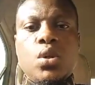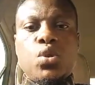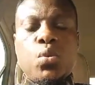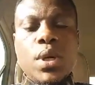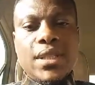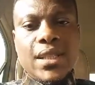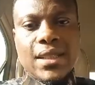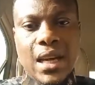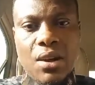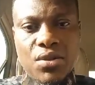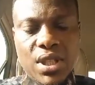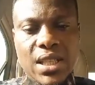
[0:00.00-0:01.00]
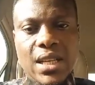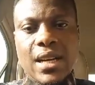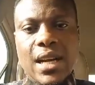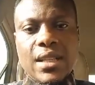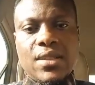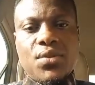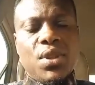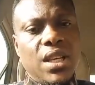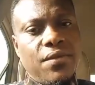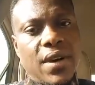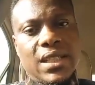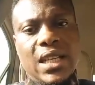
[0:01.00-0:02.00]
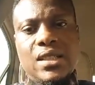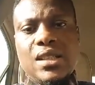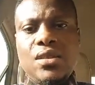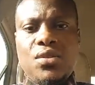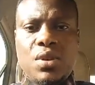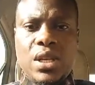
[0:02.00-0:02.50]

20,000 naira to give out their children.